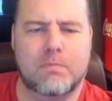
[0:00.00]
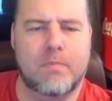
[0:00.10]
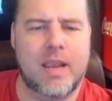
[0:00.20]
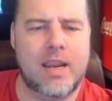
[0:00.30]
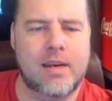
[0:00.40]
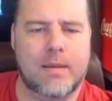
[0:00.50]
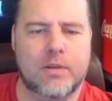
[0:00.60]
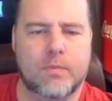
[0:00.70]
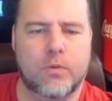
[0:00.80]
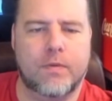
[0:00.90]
main
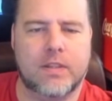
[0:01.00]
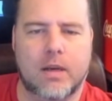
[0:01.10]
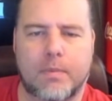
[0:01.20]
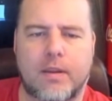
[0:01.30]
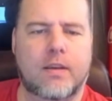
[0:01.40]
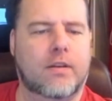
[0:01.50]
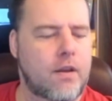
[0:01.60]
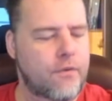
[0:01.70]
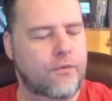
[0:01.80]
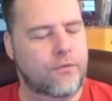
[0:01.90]
damage move is going to be
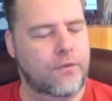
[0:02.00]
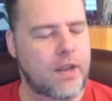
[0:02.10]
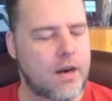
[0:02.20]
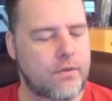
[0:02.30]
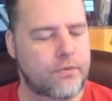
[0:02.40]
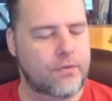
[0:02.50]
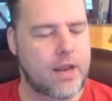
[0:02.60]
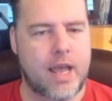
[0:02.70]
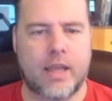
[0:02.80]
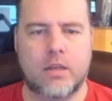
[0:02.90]
the Fear
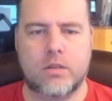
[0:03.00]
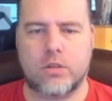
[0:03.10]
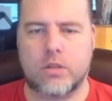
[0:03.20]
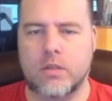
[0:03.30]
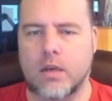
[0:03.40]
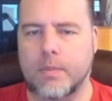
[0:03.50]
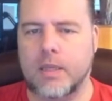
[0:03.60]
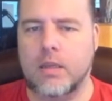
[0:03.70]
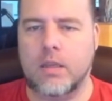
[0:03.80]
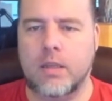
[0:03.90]
Flash.
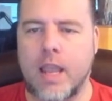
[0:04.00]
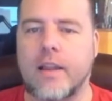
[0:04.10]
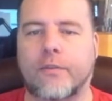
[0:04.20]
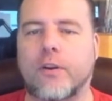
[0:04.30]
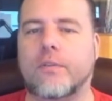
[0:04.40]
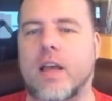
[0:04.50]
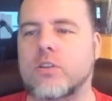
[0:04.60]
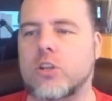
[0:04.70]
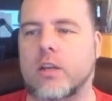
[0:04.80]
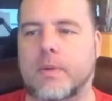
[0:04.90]
The Fear
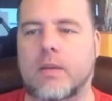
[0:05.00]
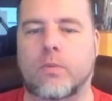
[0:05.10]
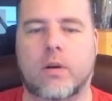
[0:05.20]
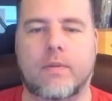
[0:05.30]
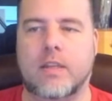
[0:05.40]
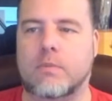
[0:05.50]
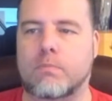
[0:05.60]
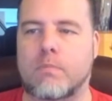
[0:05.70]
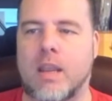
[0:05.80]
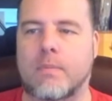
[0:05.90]
Flash is going to be one of his
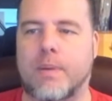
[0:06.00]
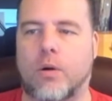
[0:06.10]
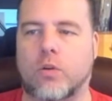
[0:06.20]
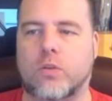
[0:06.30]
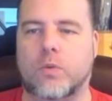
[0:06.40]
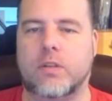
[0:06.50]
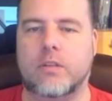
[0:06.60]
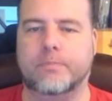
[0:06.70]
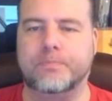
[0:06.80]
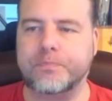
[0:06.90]
main power
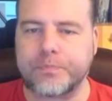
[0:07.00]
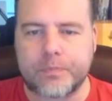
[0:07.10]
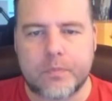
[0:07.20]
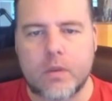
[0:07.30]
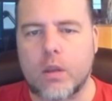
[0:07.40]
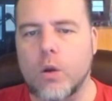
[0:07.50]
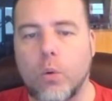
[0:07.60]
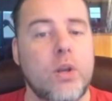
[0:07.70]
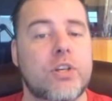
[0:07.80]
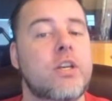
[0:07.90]
sources,
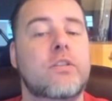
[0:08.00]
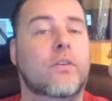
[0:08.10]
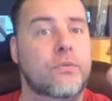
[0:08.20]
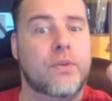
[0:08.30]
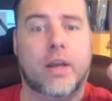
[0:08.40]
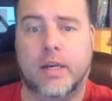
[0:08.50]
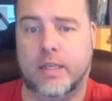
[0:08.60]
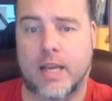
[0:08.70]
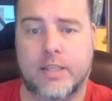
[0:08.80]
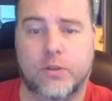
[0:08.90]
which is very
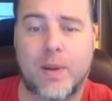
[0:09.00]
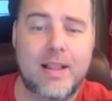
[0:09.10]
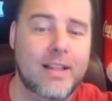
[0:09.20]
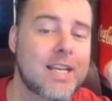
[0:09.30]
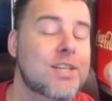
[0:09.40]
nice as well.